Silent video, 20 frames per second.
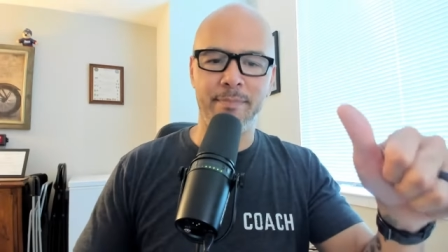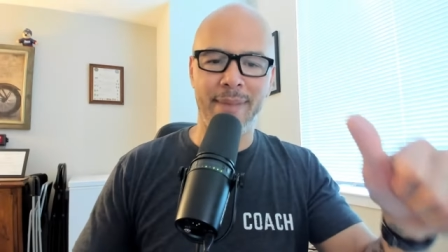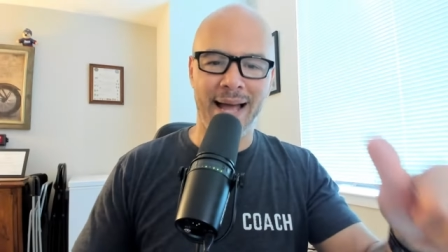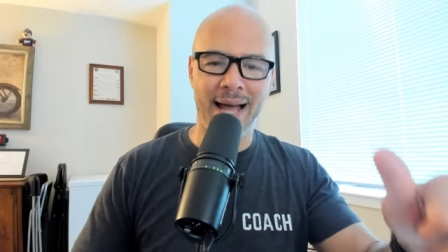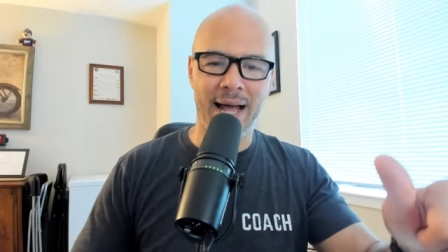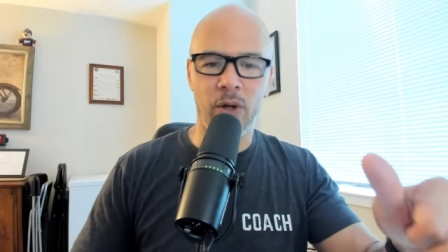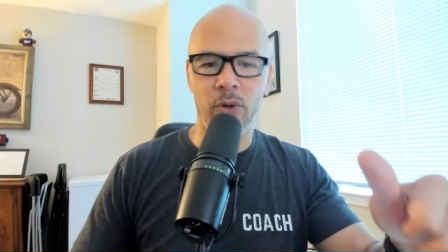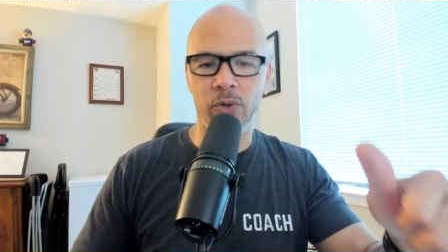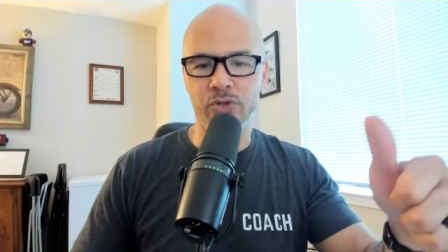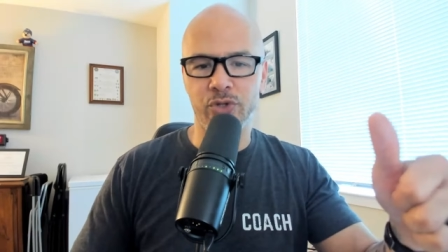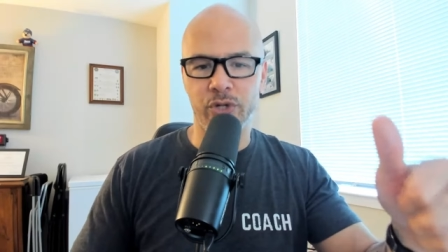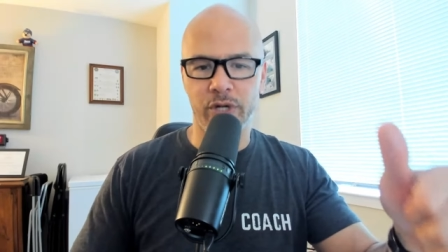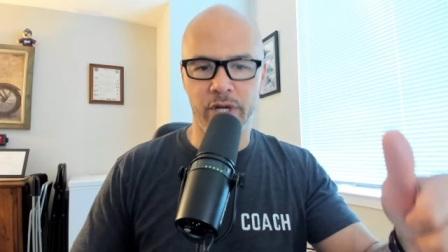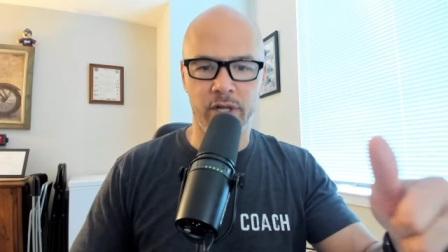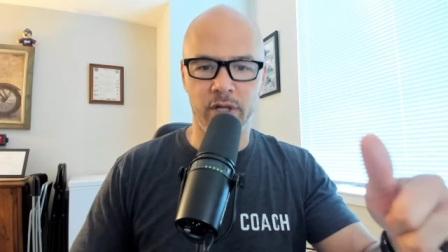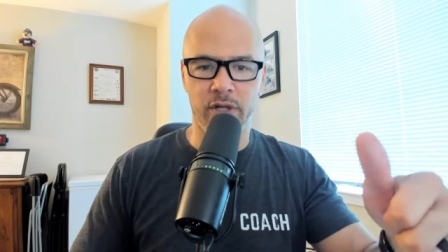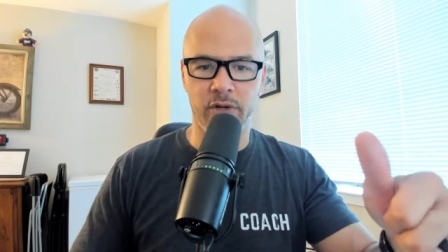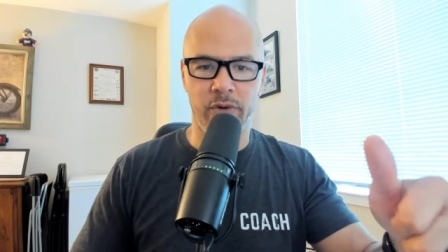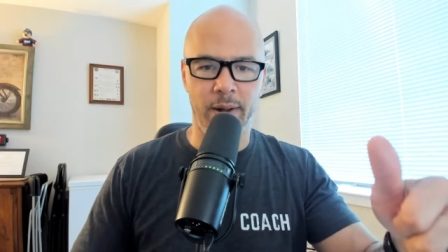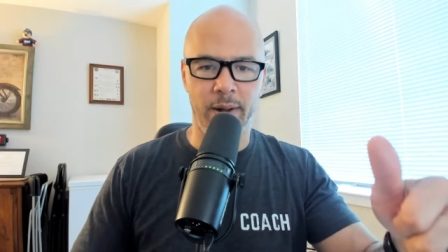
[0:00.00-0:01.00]
pounds or
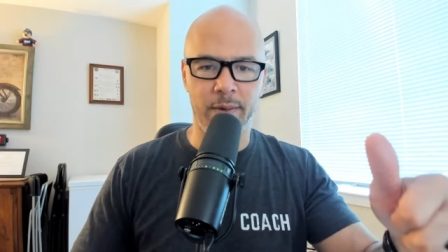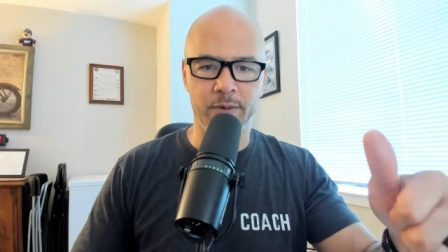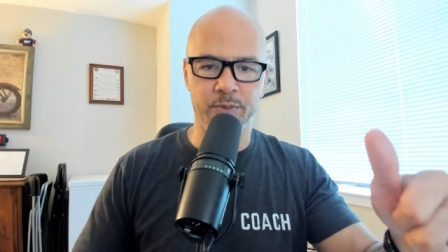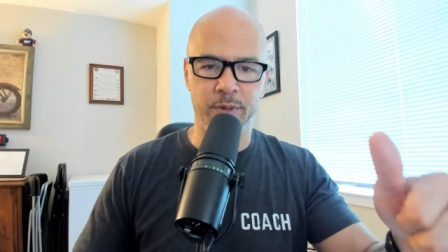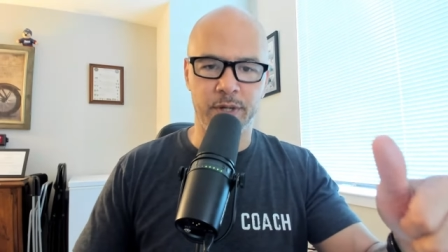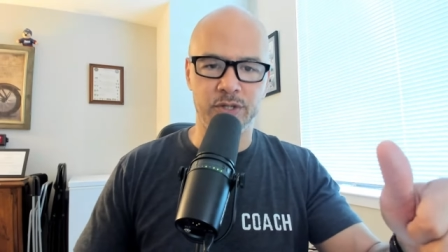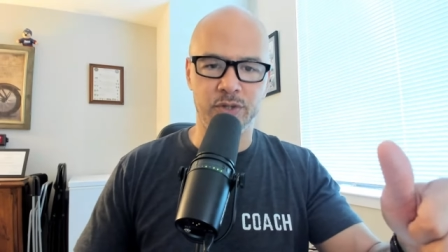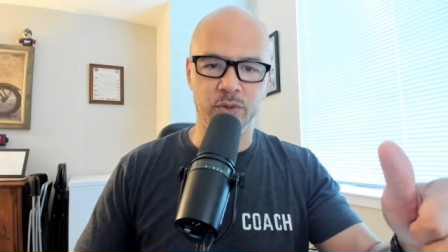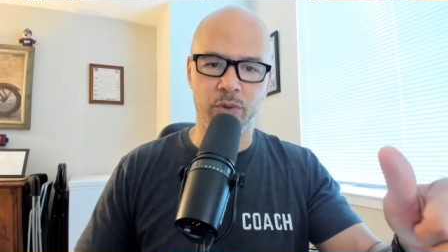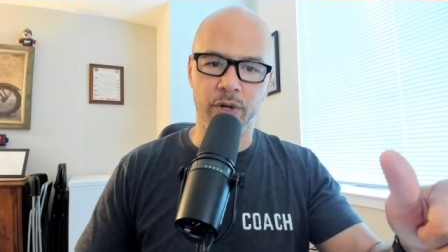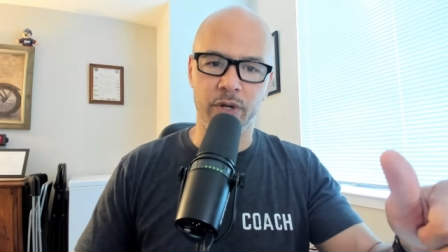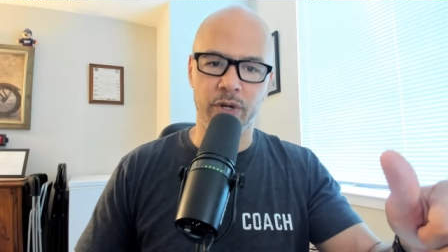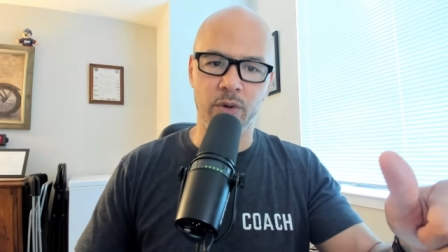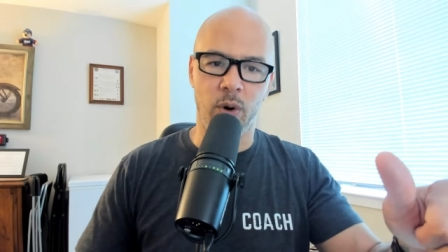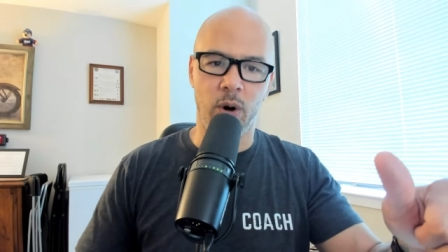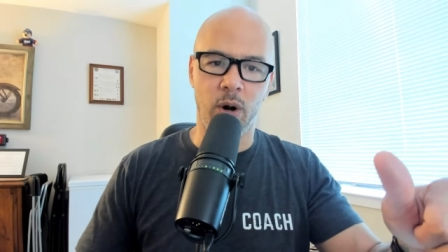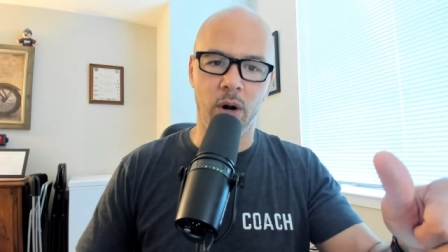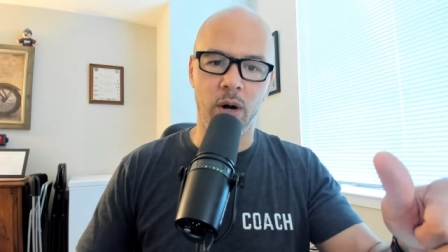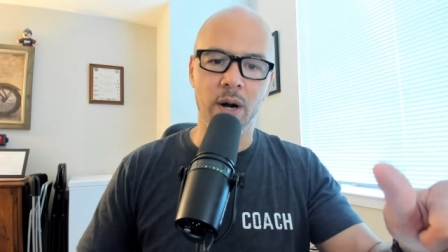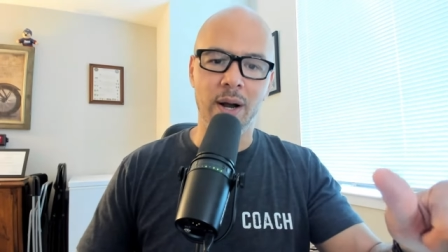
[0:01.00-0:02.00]
kilograms, based on where
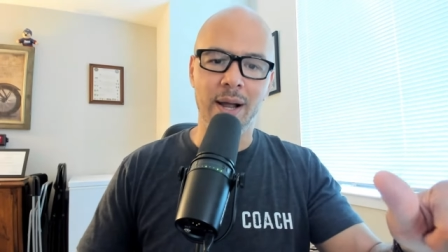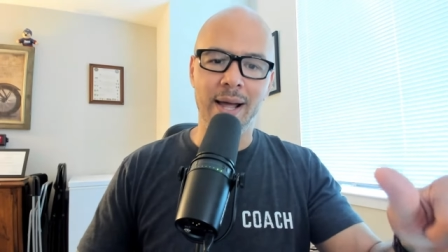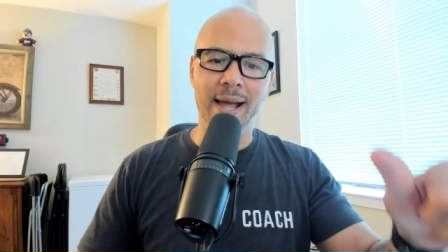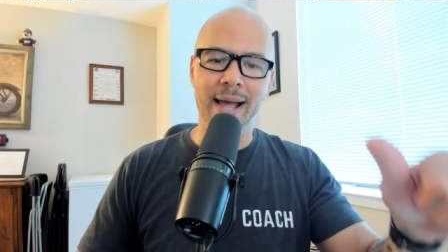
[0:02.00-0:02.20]
you are,